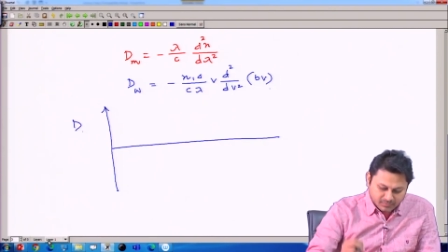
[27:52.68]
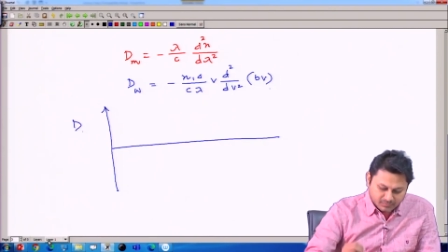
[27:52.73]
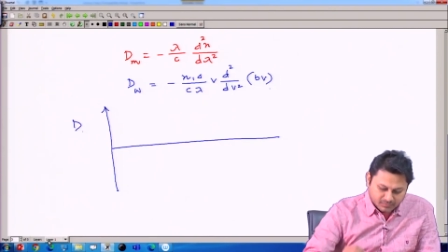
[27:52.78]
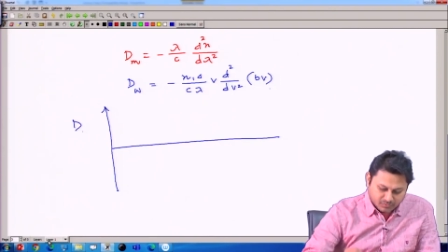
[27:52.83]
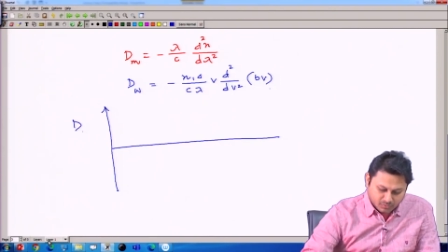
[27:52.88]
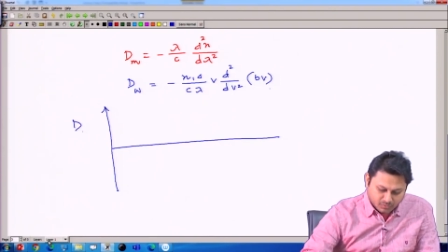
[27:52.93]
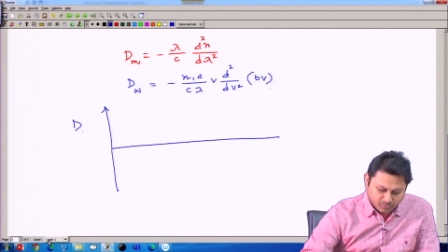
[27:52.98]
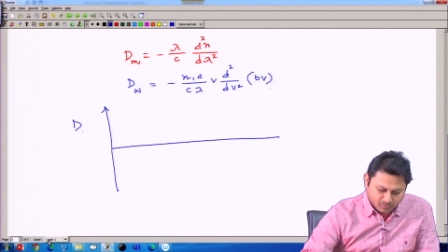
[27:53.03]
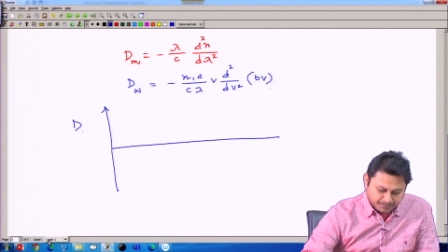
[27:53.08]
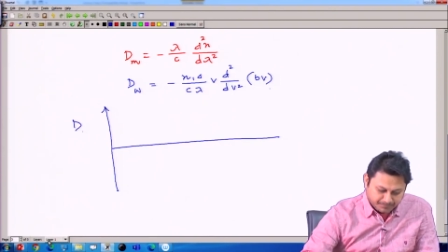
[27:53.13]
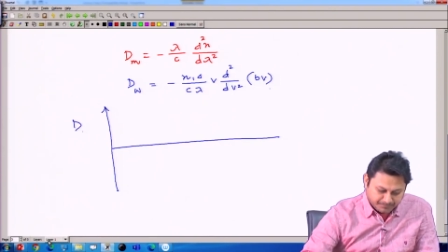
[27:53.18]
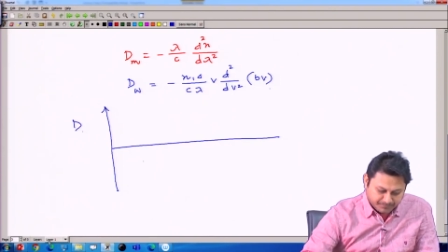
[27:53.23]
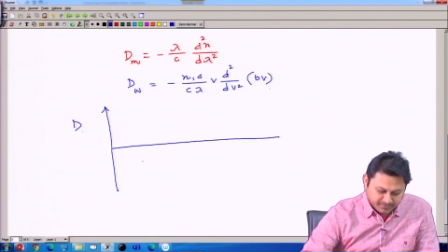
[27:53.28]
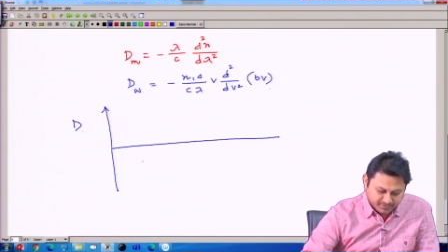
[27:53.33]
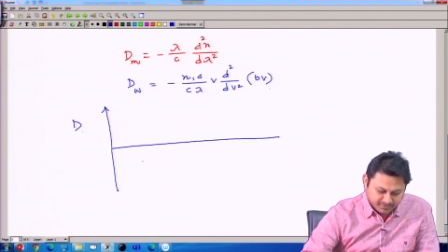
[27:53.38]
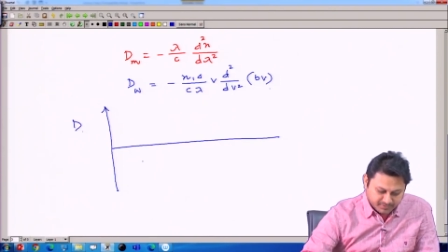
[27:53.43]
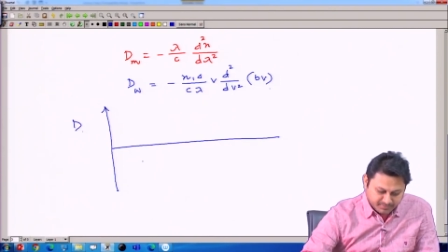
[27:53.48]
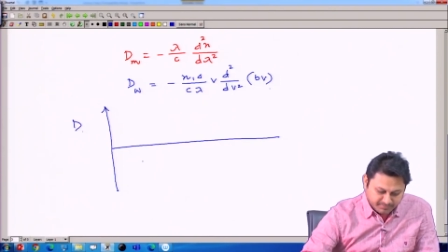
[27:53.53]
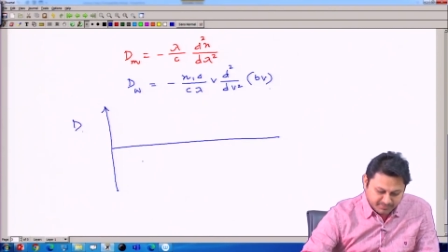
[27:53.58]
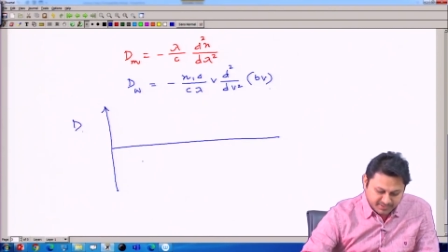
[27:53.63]
So,
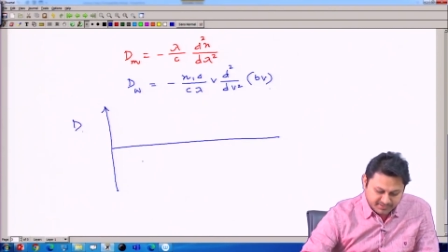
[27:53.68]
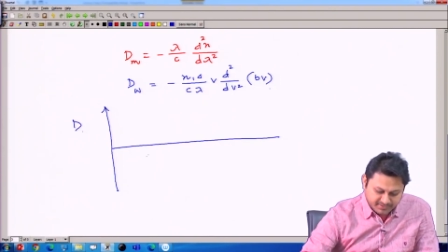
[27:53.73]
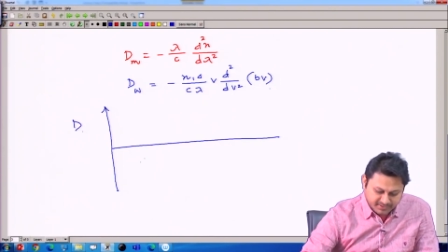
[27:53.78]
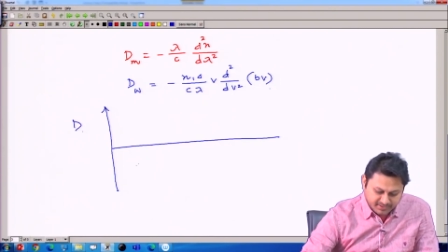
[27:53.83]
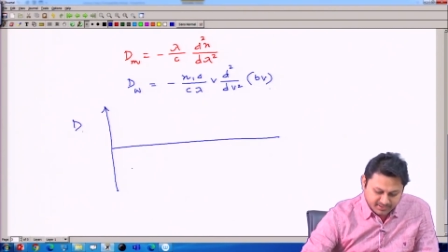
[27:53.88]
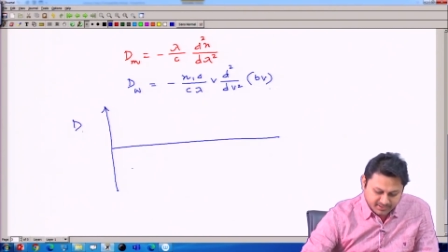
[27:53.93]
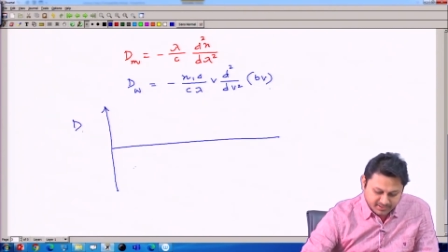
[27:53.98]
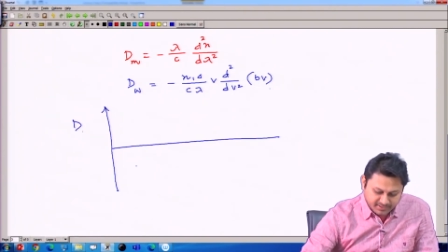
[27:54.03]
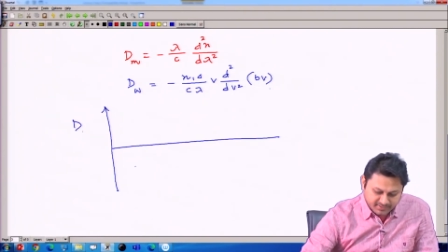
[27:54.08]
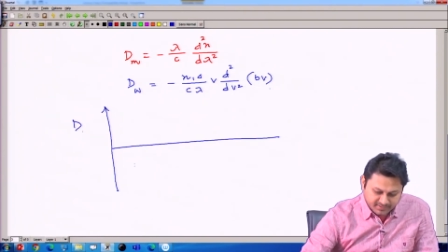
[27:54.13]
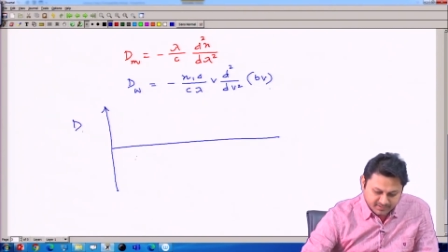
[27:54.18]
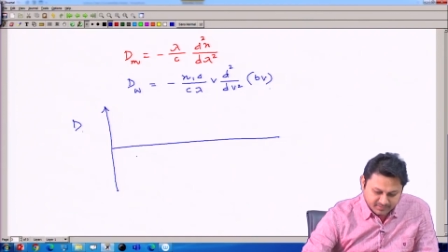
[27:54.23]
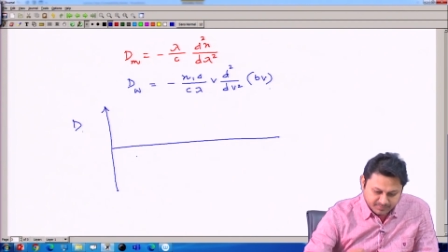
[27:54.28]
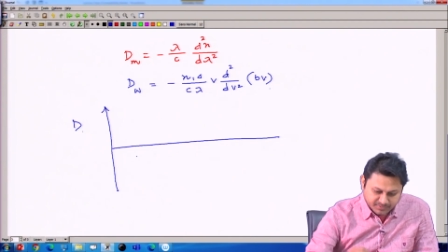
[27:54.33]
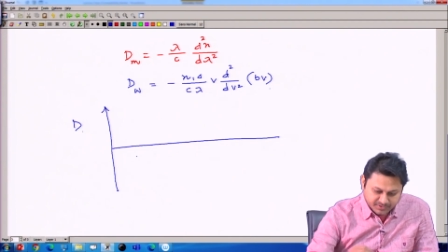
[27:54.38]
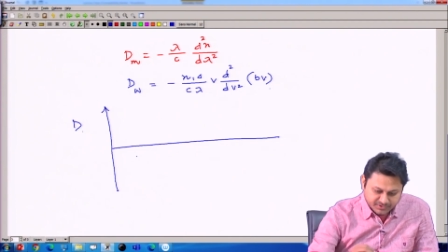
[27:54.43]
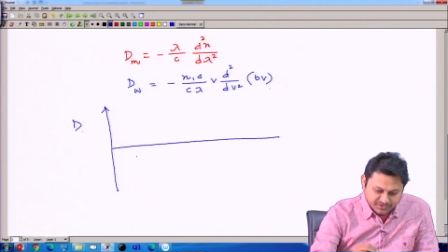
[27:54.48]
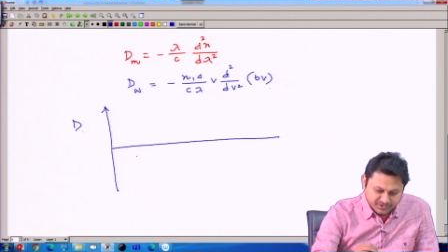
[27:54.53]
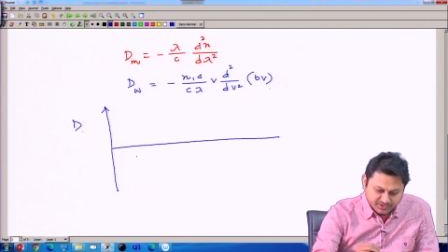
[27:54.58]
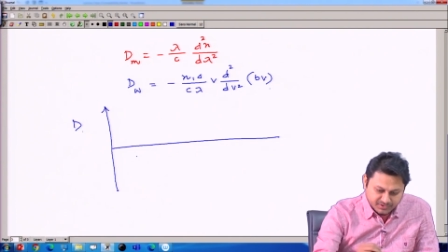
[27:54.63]
the material
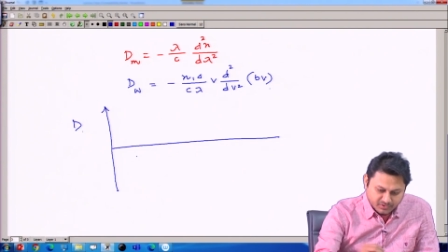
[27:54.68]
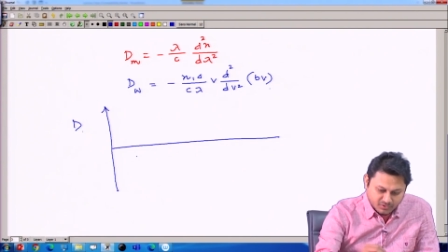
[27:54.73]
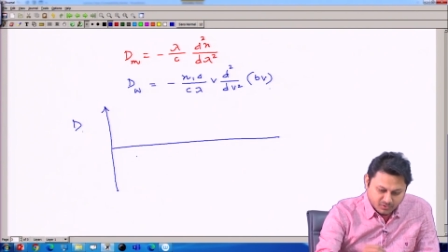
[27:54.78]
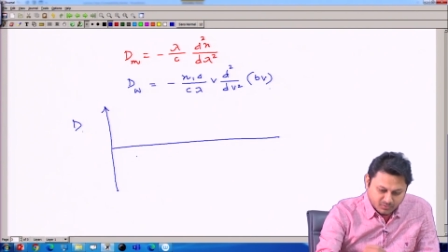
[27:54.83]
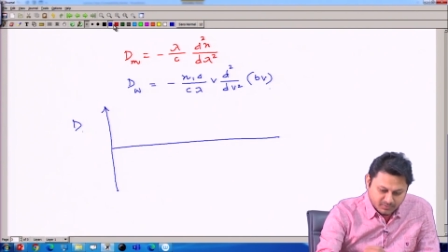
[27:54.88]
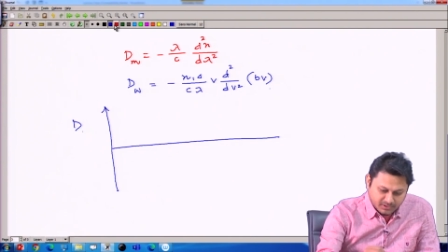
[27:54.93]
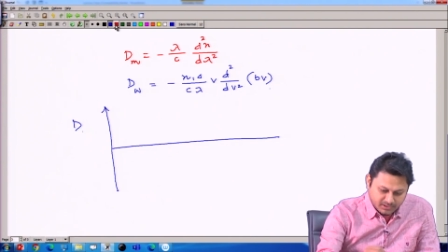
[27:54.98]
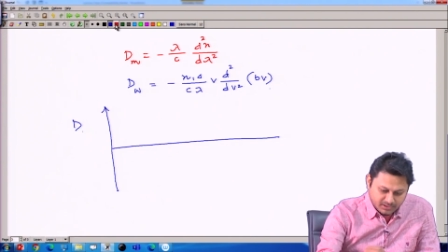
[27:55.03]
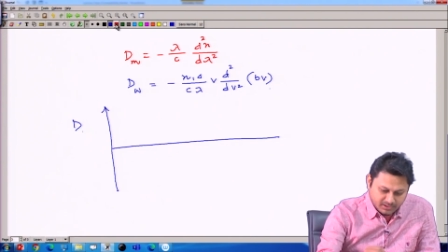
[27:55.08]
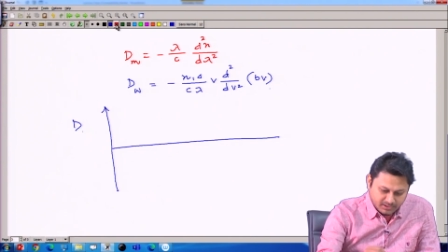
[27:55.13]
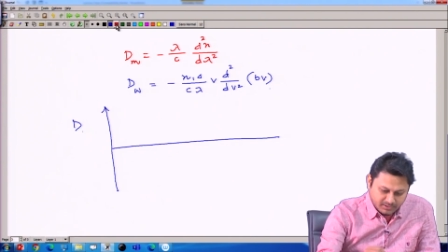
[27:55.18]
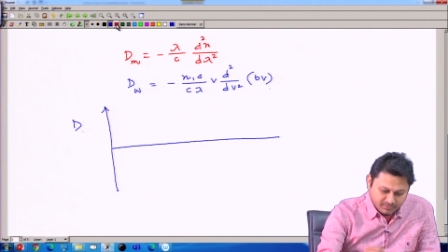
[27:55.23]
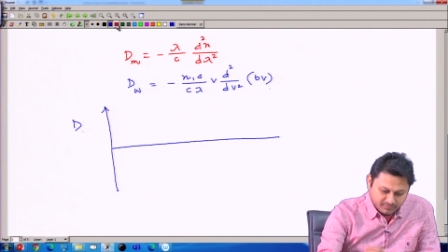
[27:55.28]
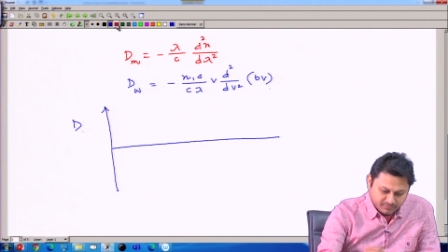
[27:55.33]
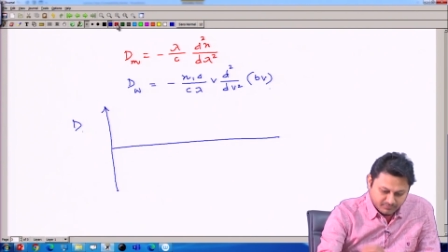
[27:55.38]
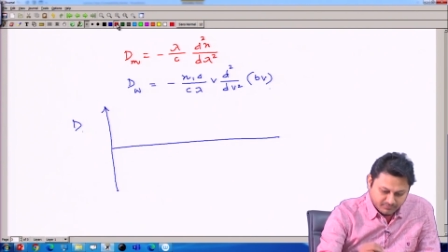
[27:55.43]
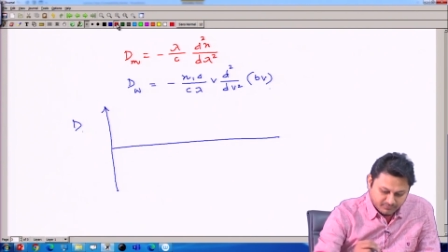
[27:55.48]
dispersion normally